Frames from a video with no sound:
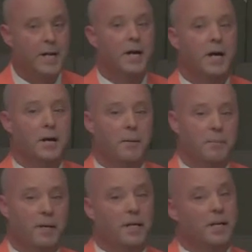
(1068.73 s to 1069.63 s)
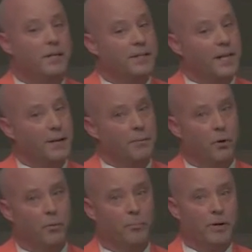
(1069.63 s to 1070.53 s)
That's it, to provide. Now,
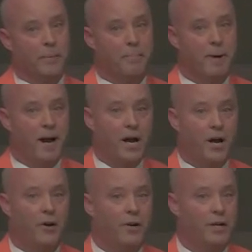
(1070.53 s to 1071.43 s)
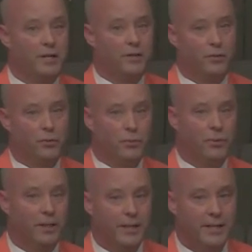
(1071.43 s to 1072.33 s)
did he do miracles? Yes. Did he heal
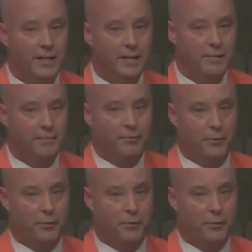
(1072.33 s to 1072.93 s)
people? Yes. Did he